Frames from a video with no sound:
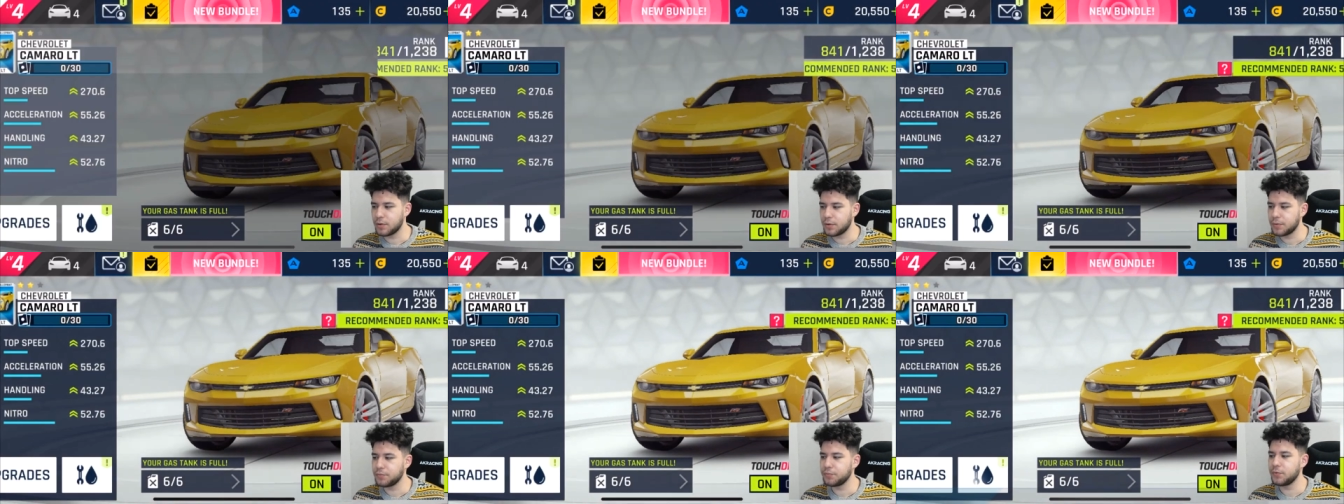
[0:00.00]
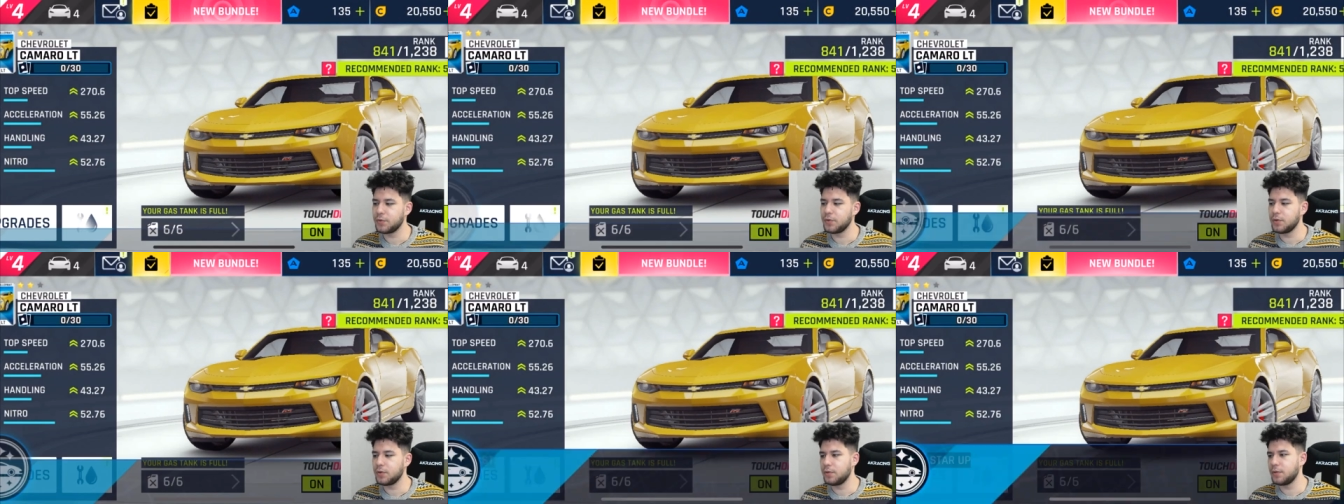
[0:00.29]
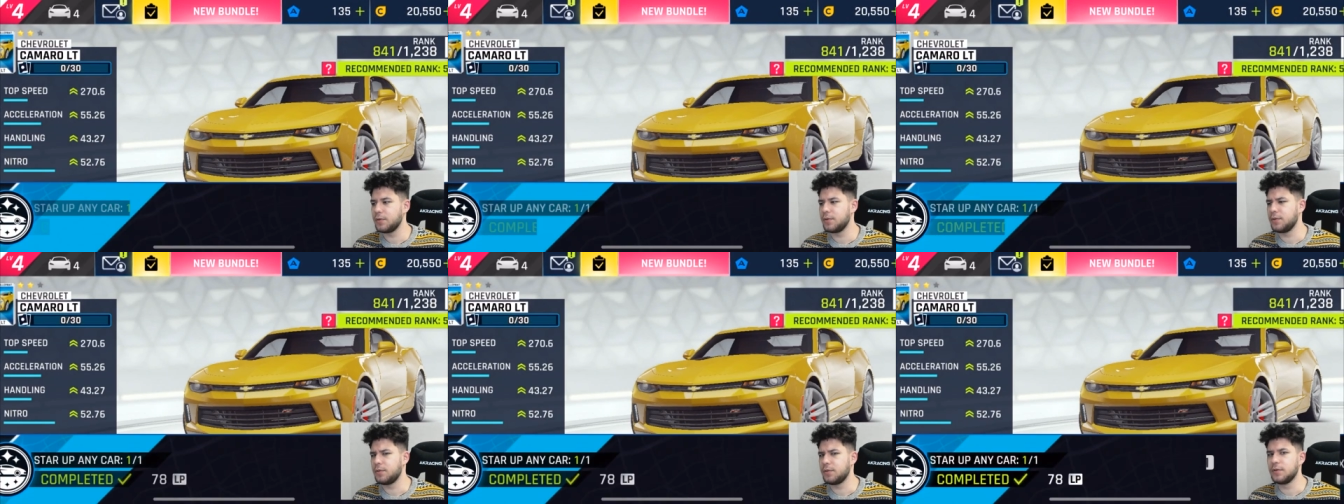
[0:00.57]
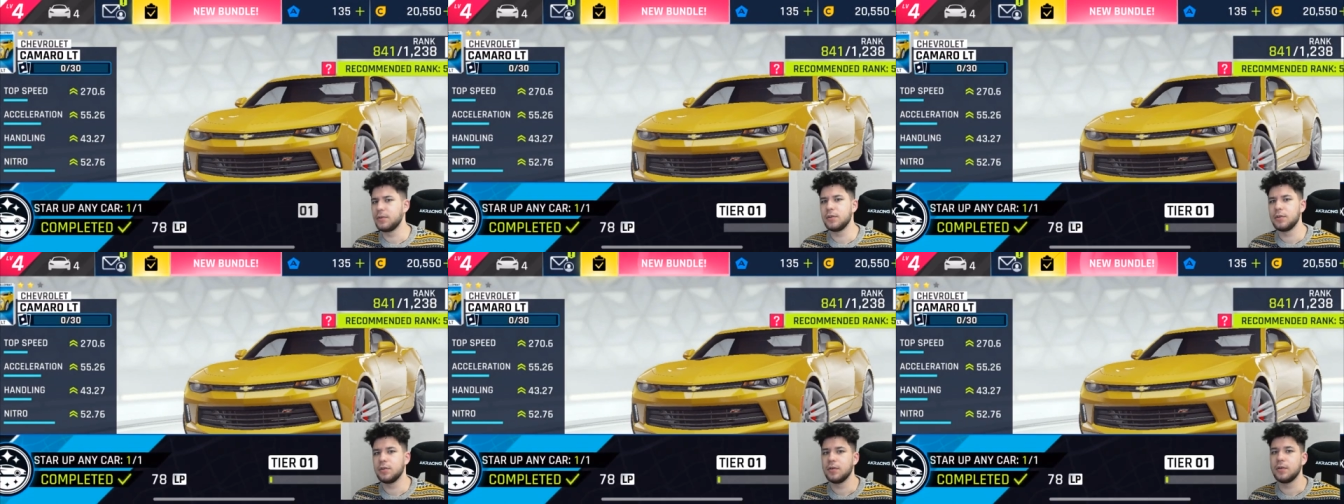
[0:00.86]
five
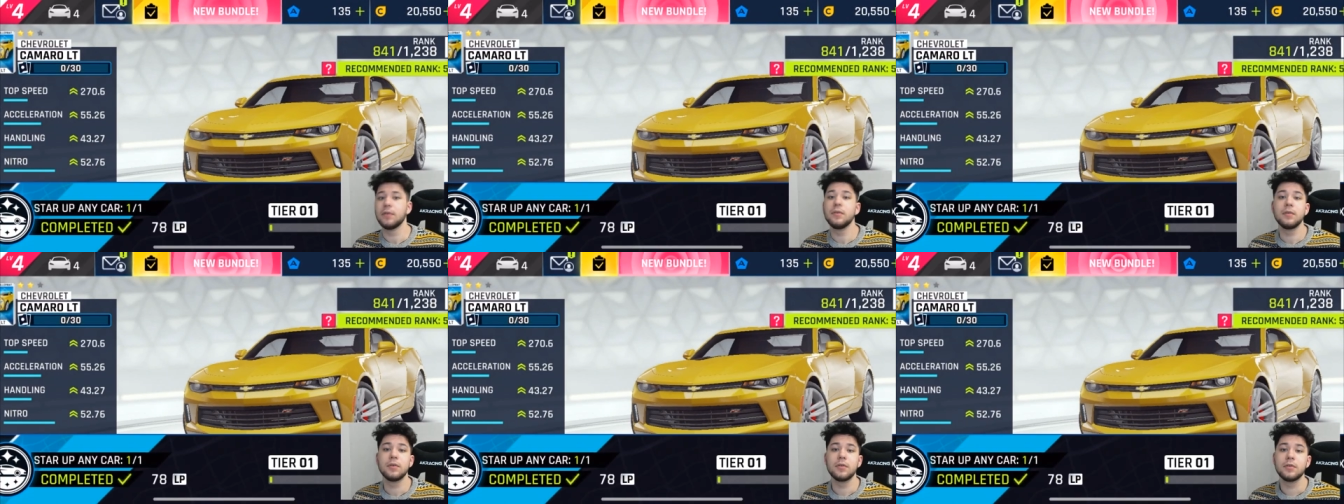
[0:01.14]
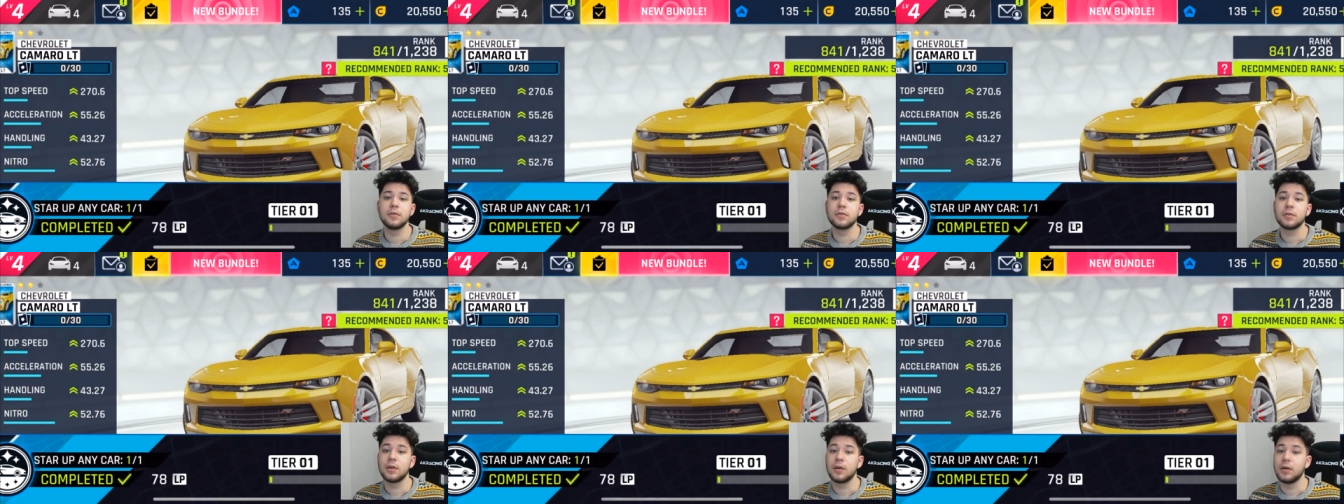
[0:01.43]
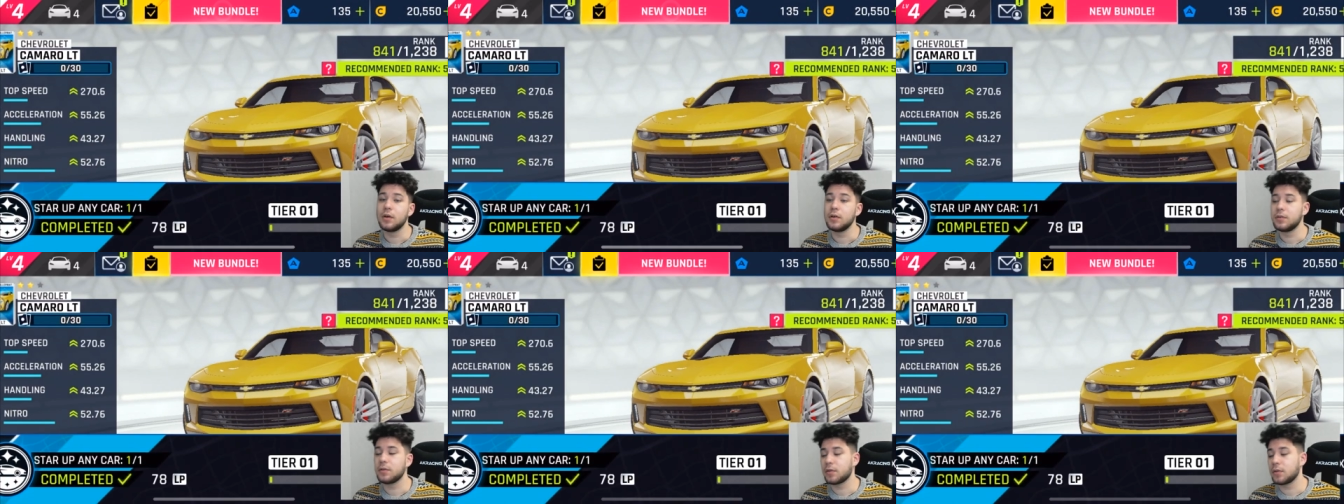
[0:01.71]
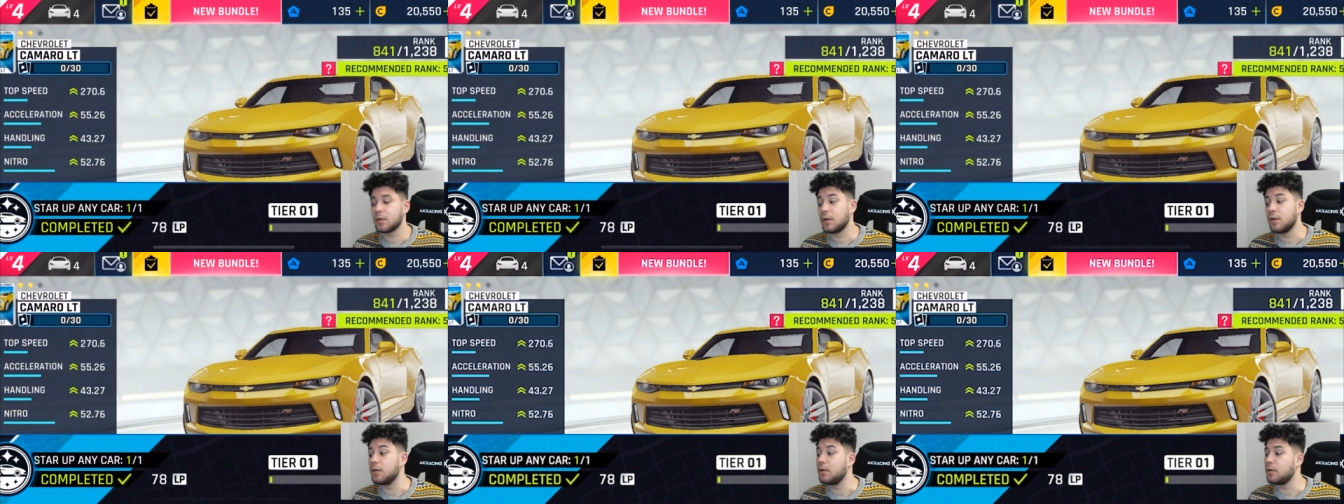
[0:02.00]
card box, very
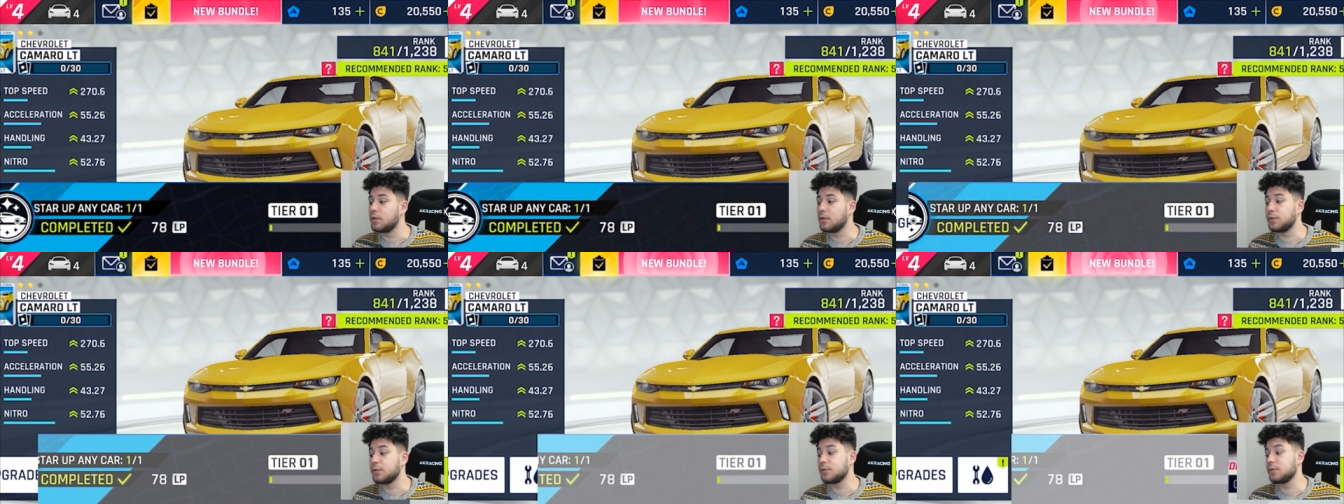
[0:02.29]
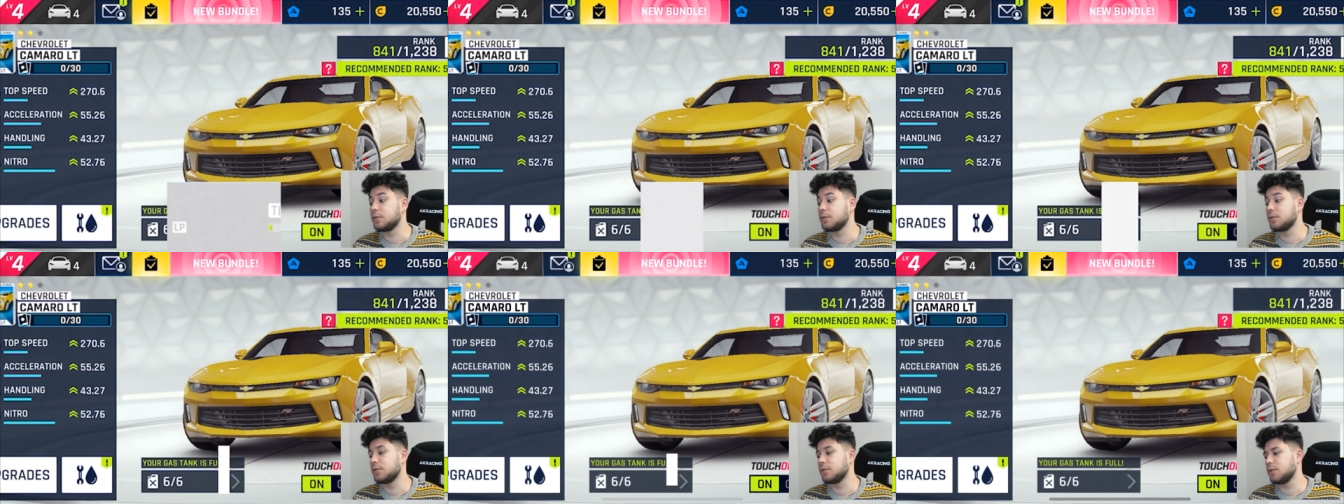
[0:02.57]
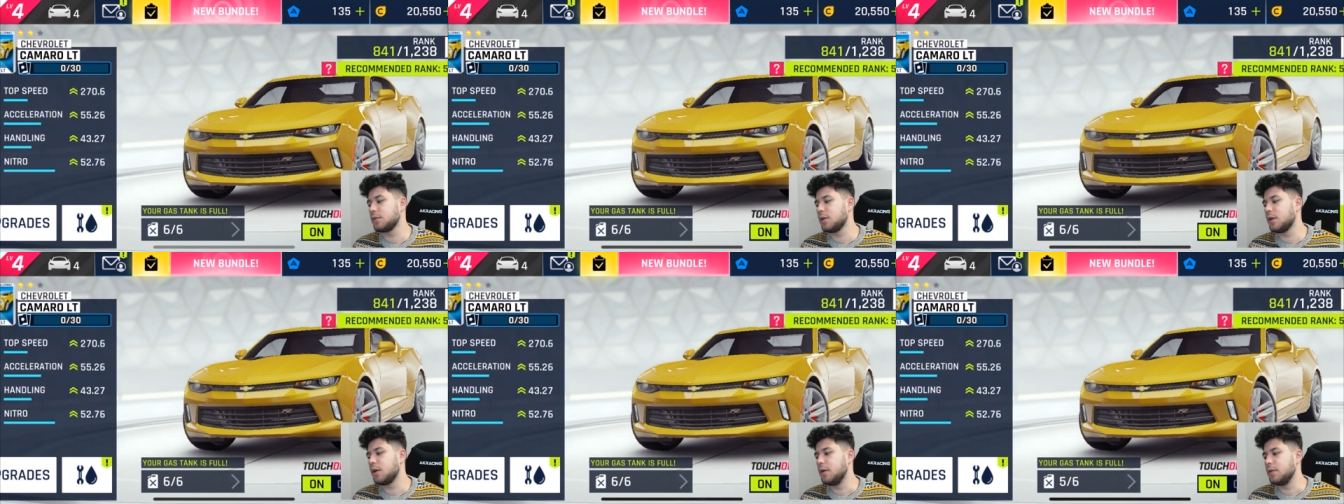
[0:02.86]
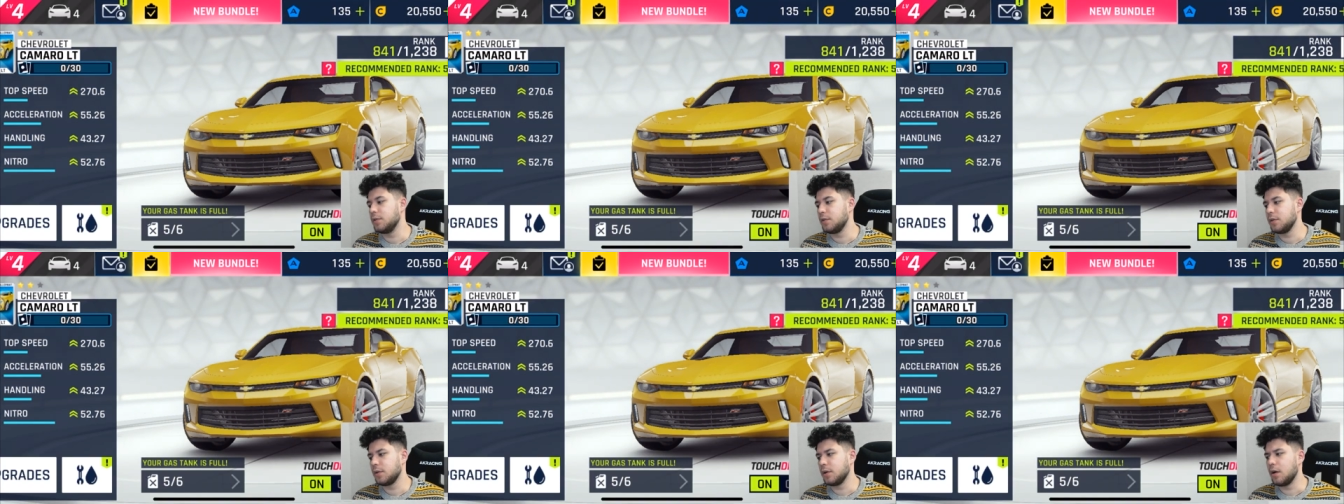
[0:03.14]
cool! I
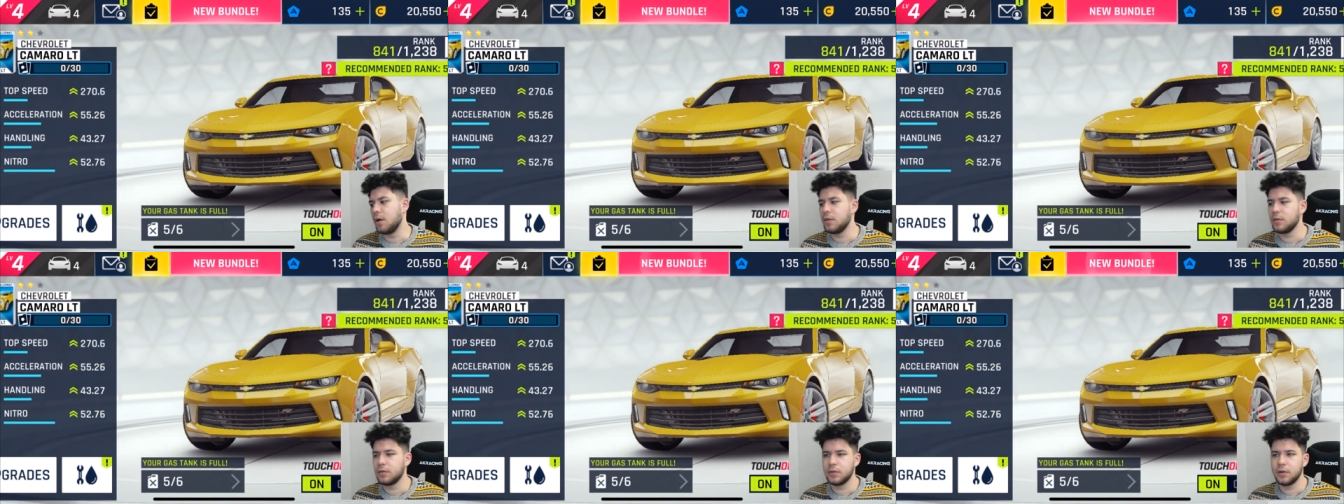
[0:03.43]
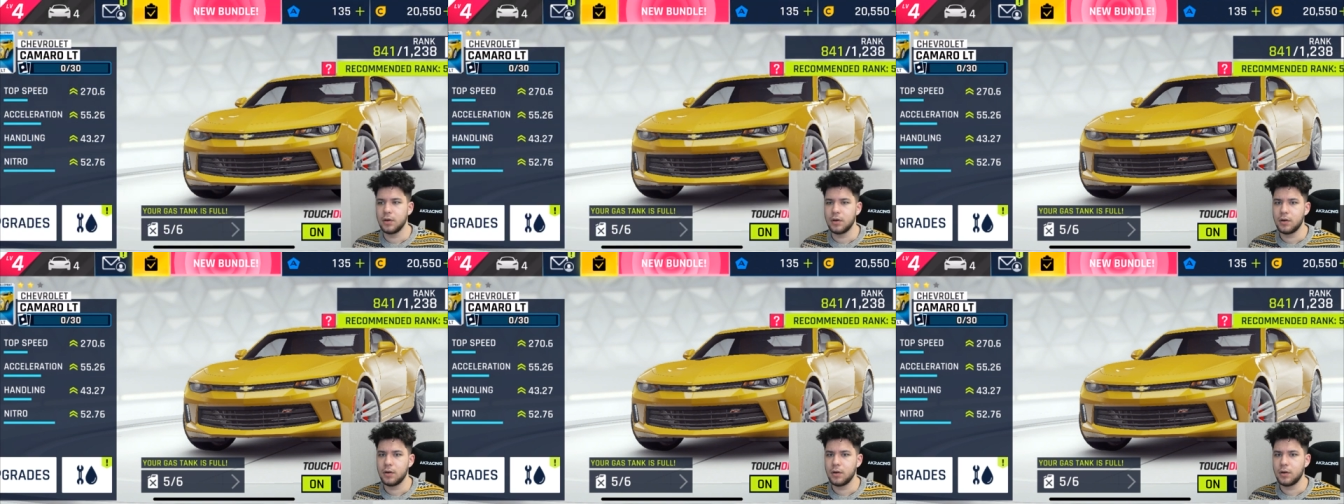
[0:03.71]
think that